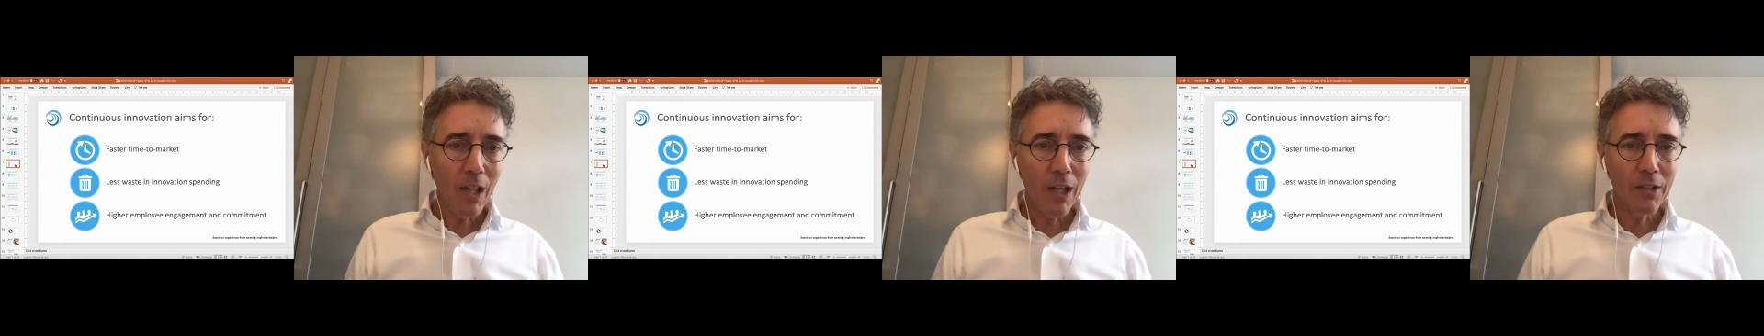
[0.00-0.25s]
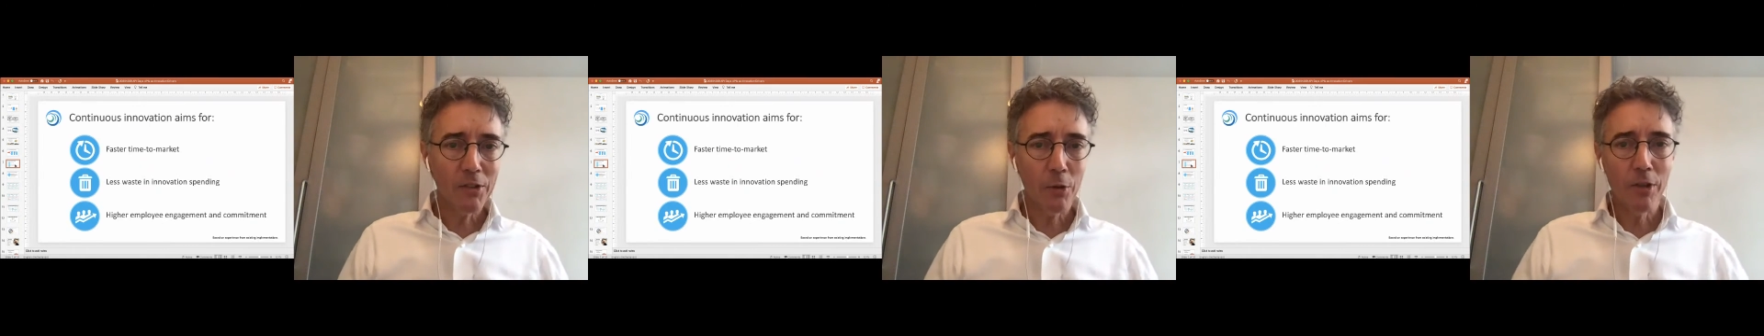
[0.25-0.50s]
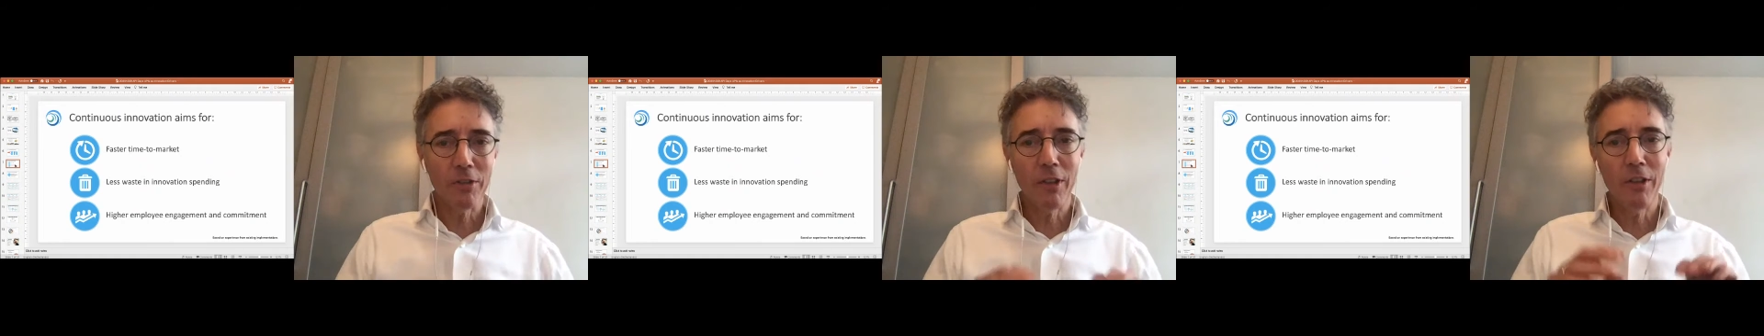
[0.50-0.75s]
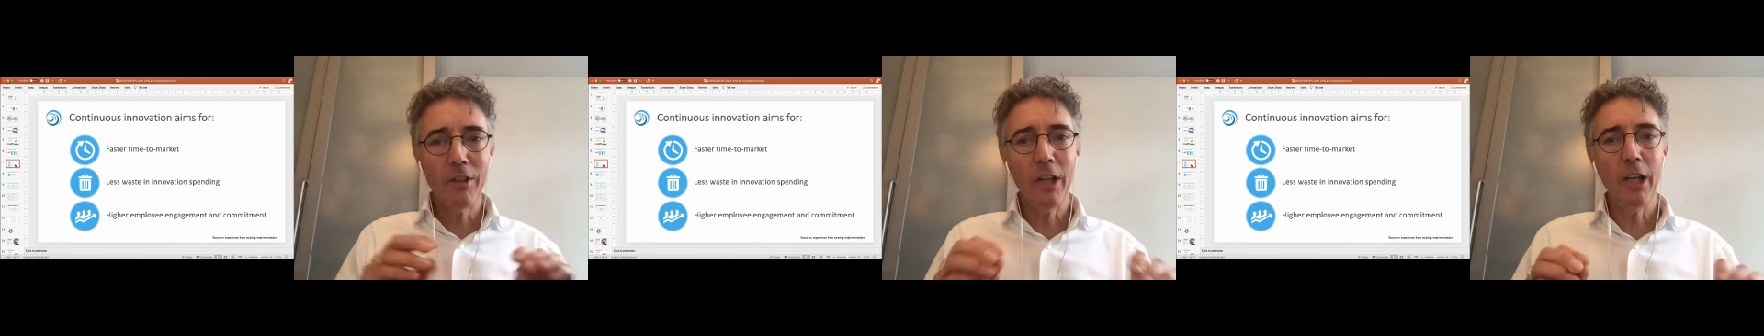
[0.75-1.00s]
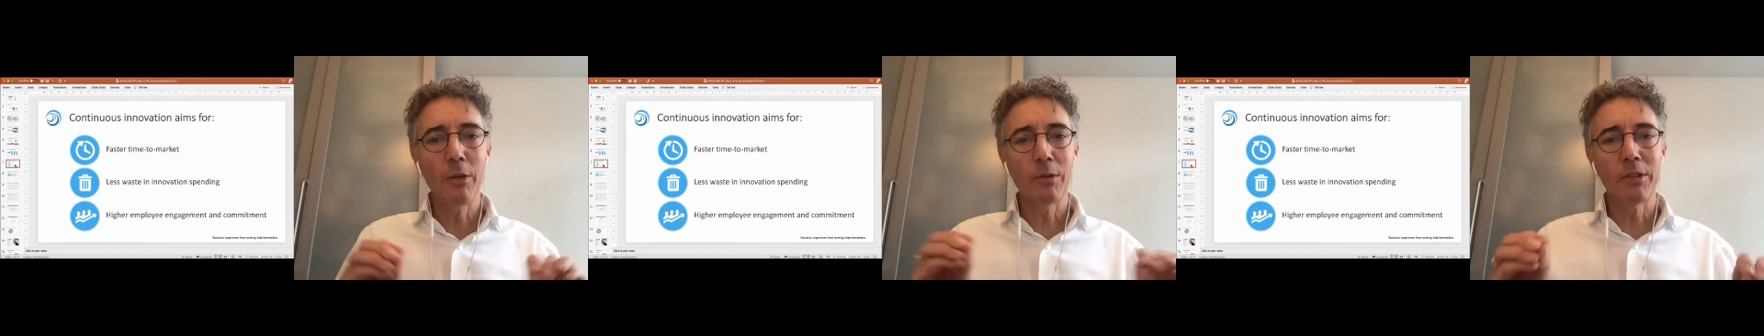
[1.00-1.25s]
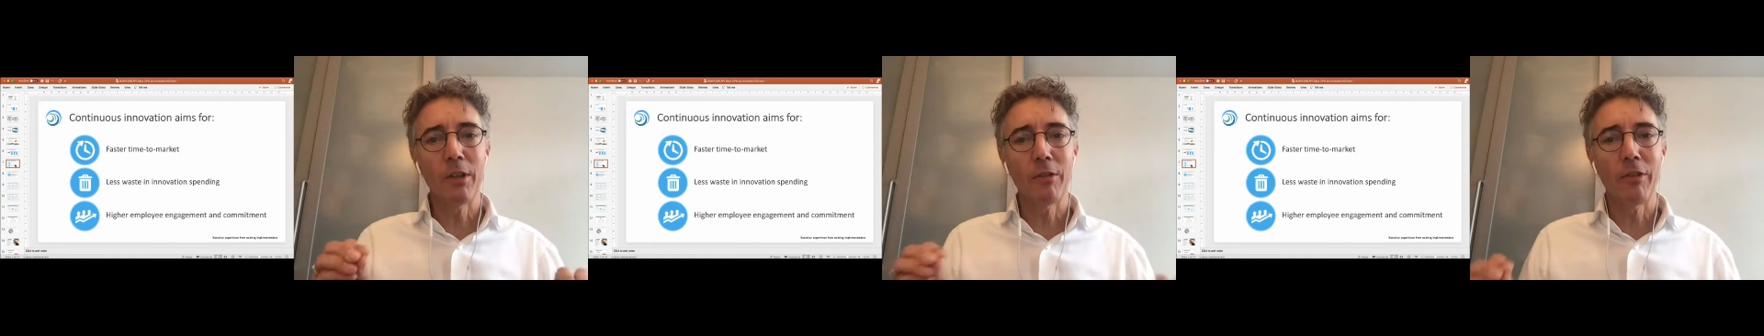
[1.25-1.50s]
And so this
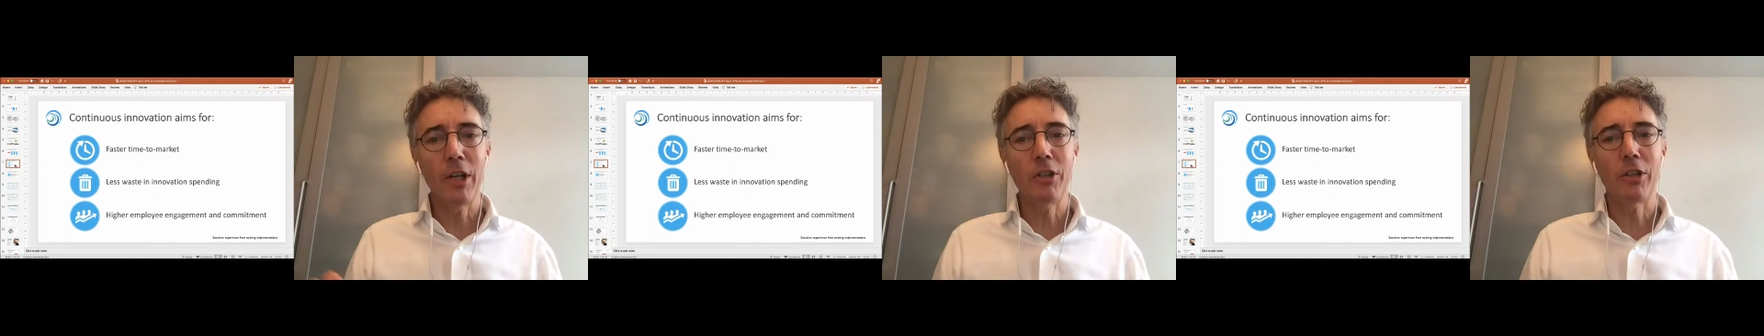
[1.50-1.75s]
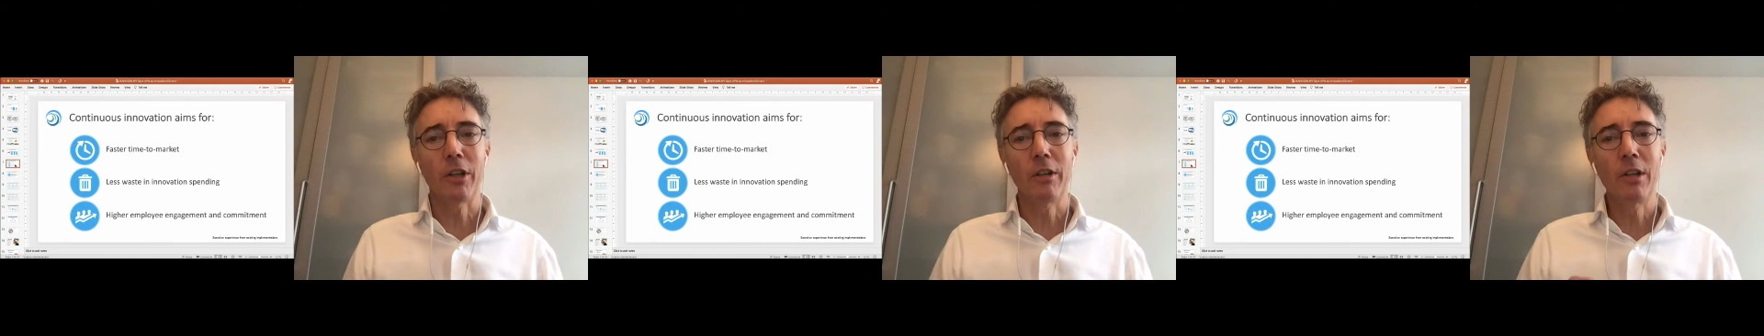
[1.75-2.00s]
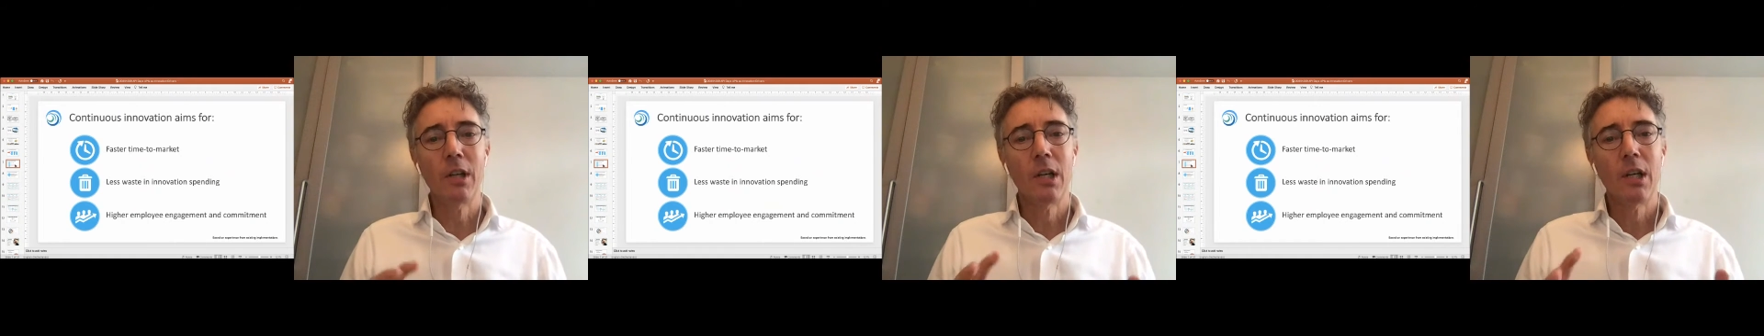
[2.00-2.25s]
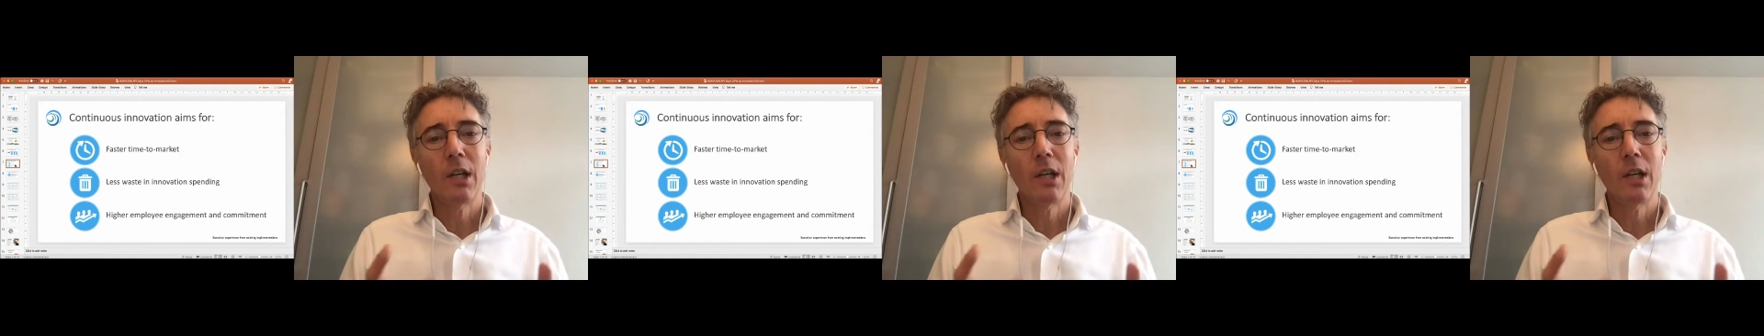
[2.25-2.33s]
continuous innovation